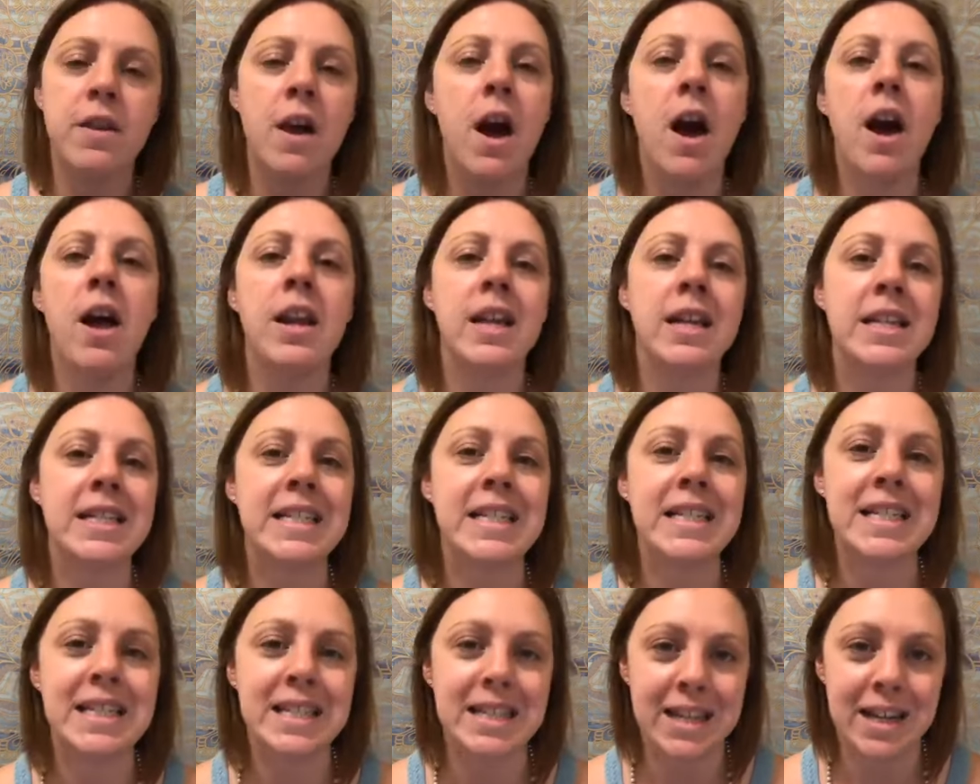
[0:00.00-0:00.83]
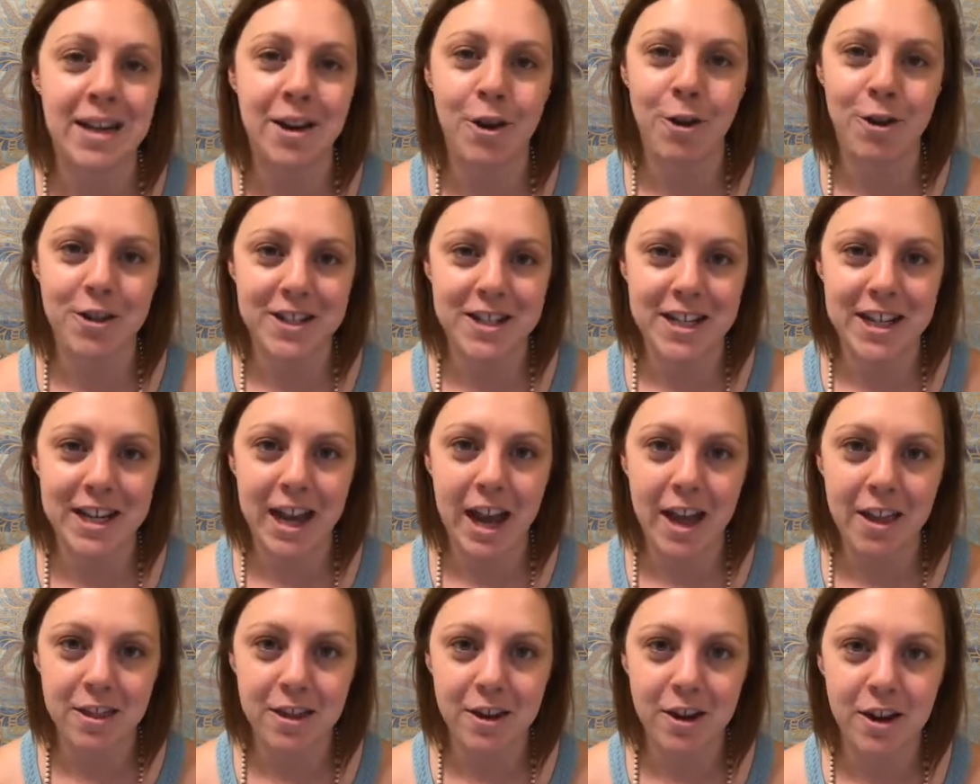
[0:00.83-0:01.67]
non-existent
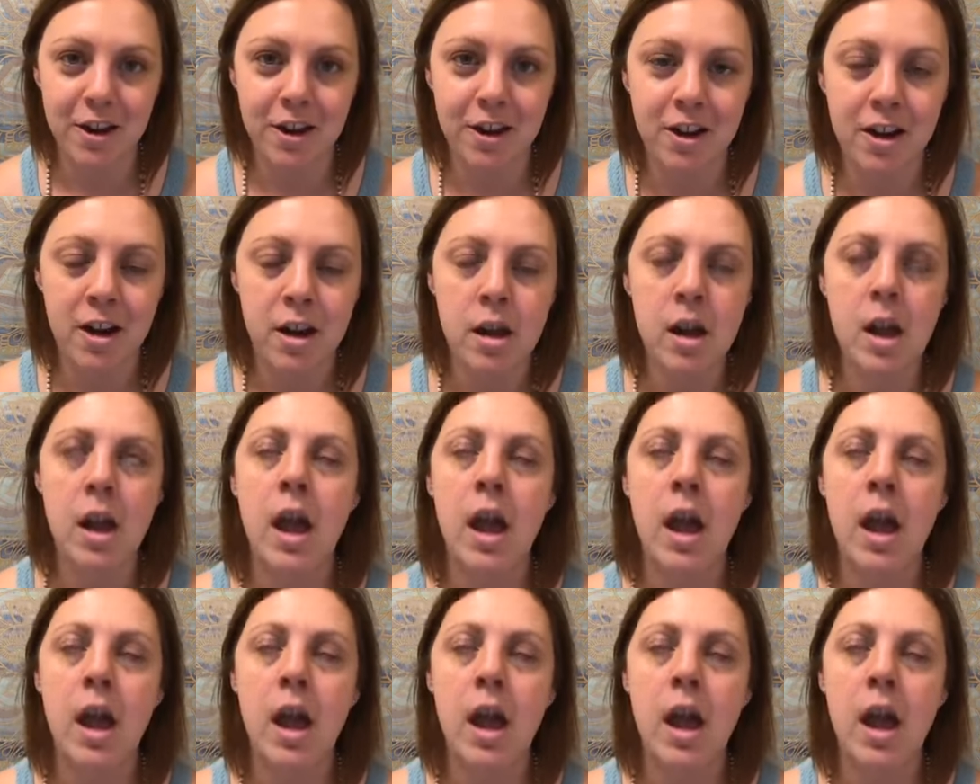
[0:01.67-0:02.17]
altogether.